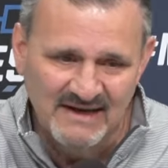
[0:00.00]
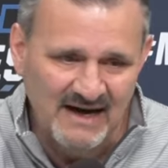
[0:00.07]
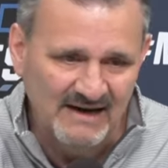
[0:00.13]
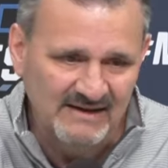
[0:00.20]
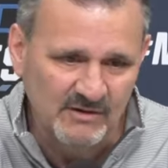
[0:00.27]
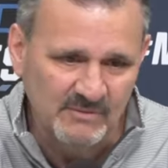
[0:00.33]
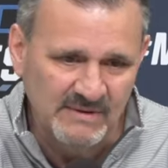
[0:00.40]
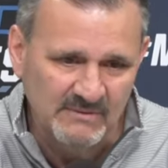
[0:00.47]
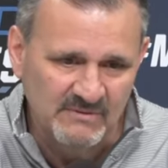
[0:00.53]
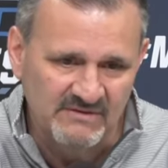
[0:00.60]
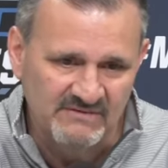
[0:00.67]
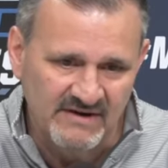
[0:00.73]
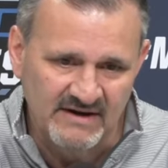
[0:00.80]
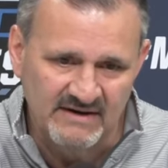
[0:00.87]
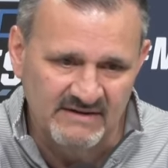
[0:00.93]
he'll be
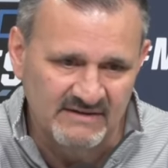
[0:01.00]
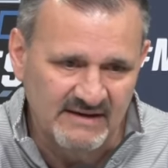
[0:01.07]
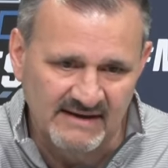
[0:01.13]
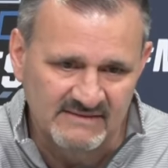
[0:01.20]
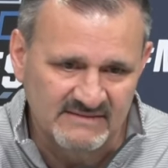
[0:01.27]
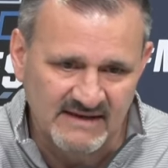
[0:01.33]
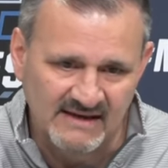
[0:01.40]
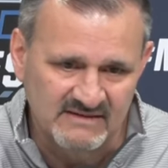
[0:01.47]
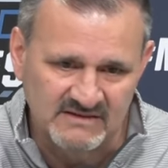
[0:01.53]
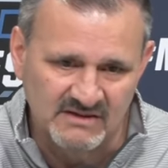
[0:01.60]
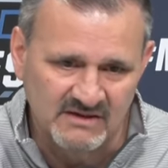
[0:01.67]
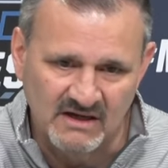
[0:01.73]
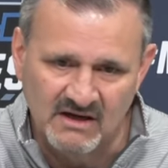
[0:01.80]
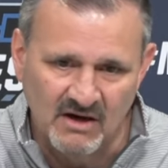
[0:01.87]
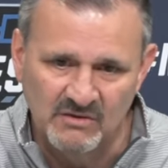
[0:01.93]
revered as good
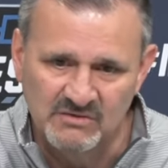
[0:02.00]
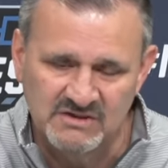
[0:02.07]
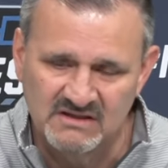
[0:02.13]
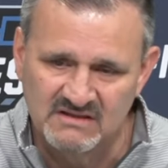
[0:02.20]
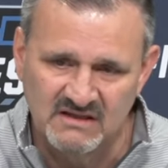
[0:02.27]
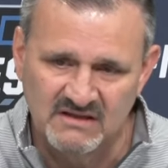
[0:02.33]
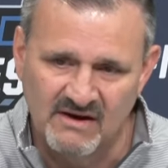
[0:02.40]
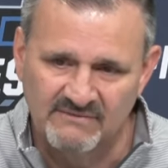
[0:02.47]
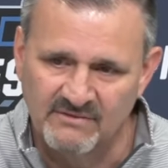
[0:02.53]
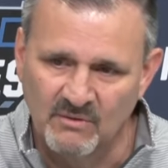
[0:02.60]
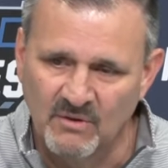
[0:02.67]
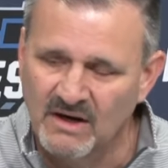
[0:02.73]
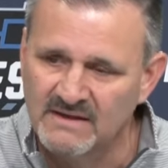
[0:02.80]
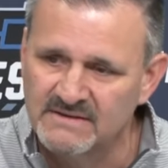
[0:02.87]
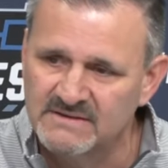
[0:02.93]
a coach as there ever
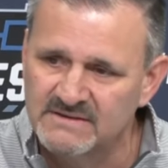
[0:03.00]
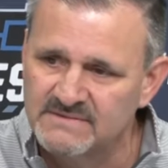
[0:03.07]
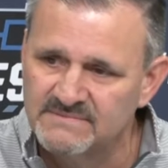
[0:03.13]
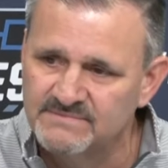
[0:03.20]
was.